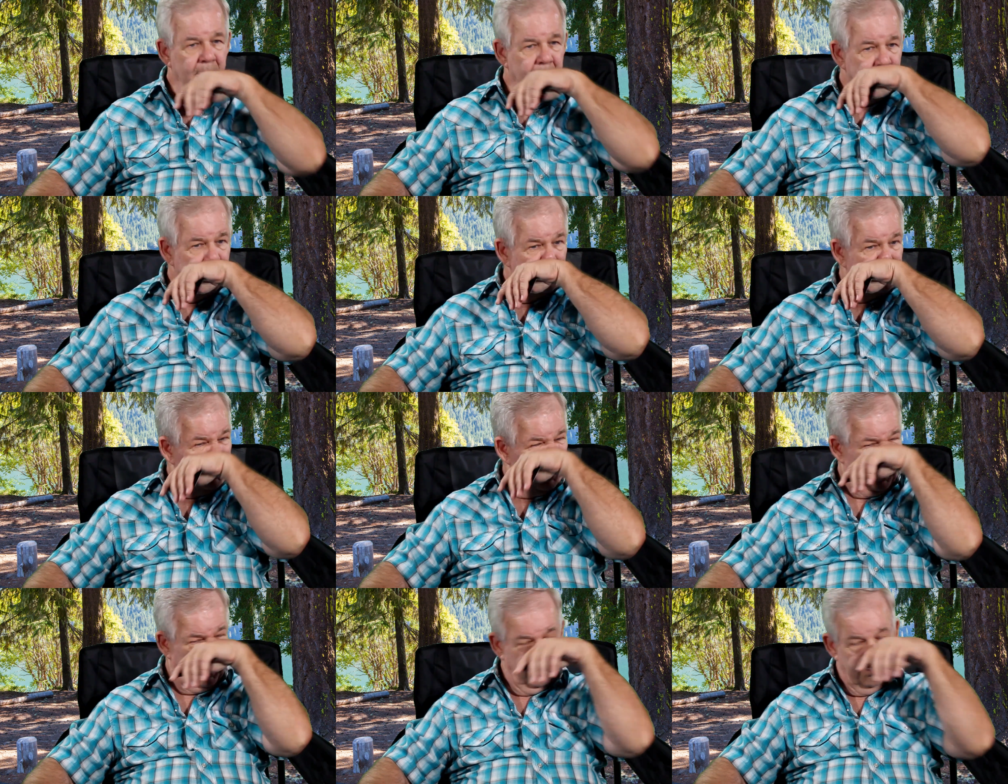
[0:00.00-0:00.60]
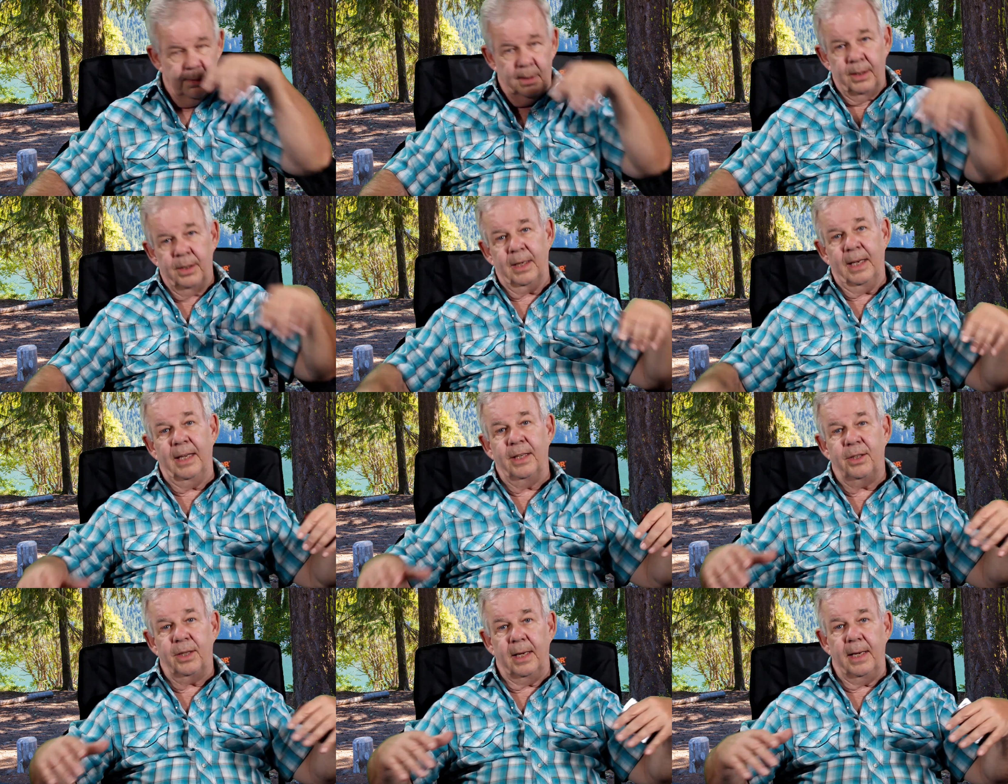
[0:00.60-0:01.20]
The problem is
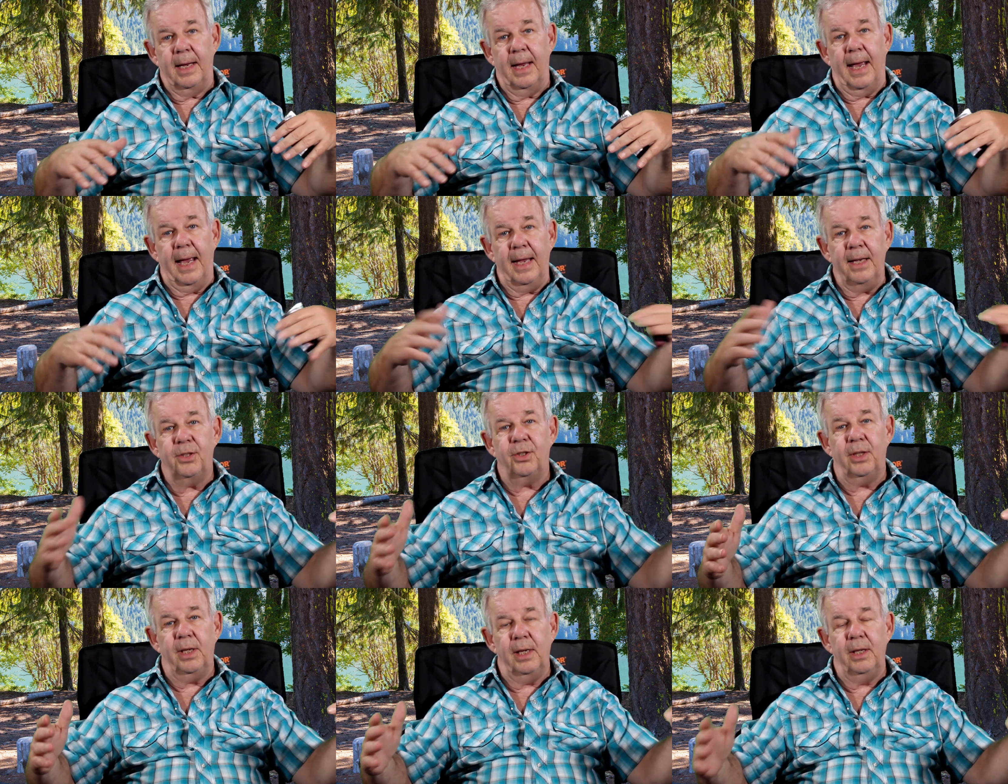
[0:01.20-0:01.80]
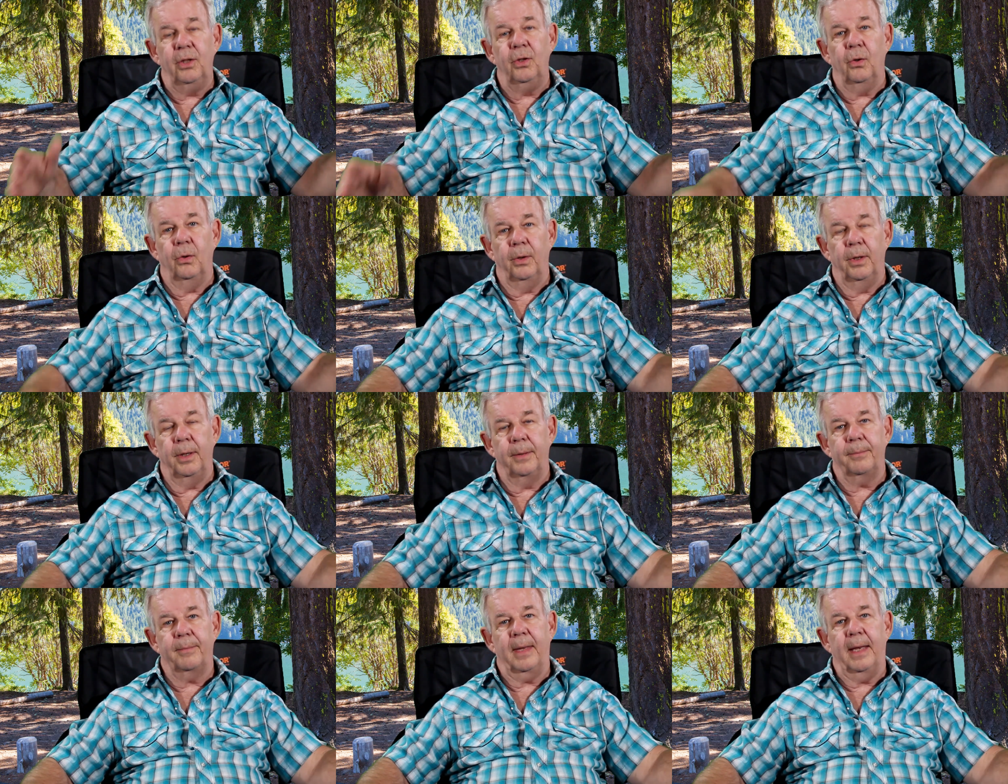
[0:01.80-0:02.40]
it's an AC
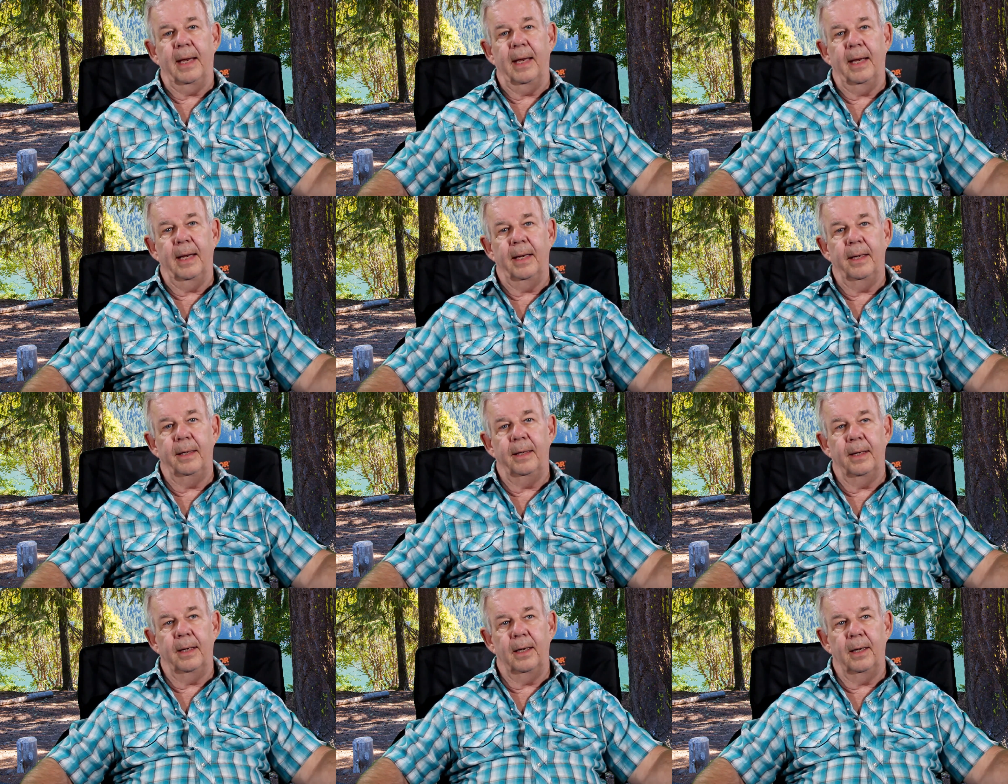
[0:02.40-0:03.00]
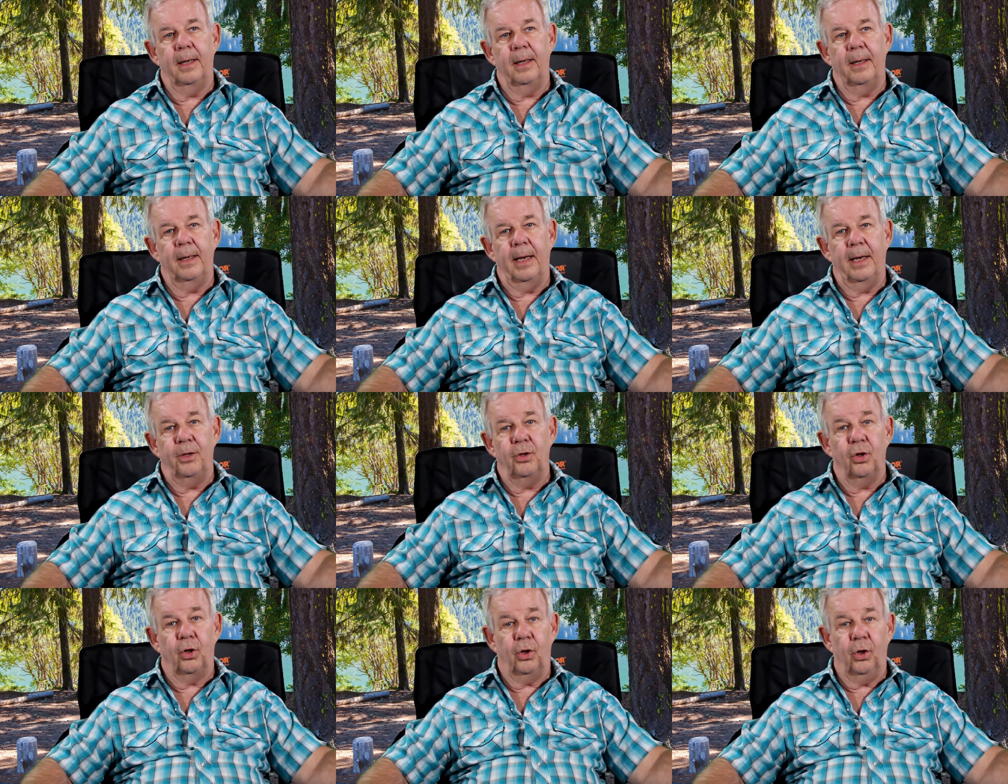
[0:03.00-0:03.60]
unit,
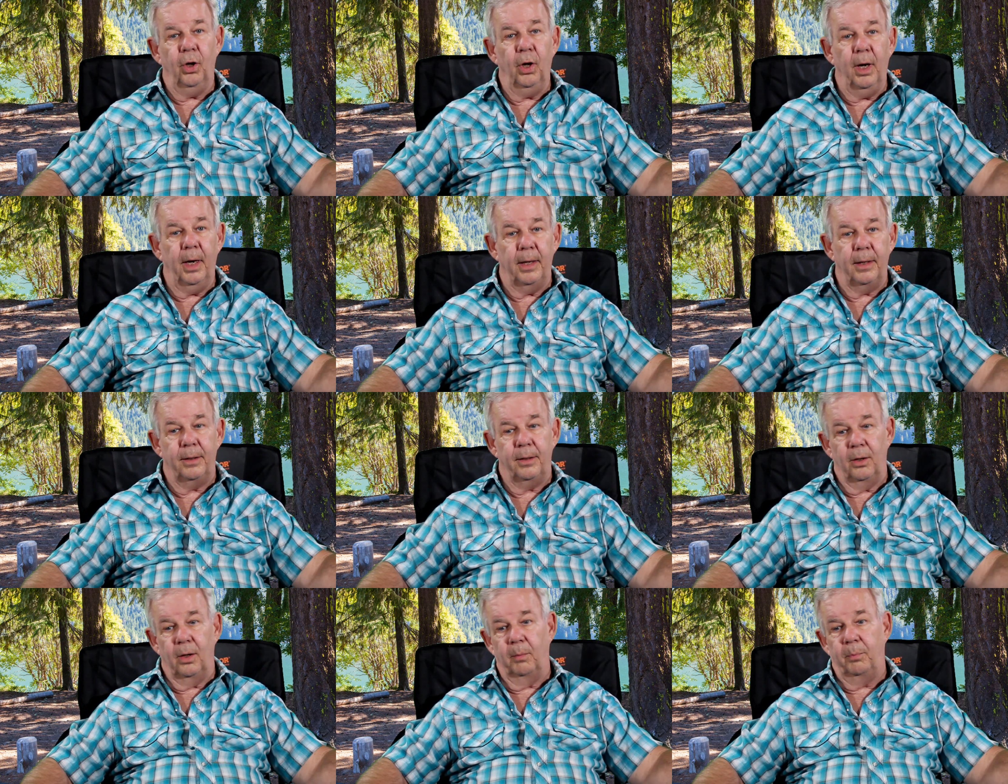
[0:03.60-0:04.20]
and you could,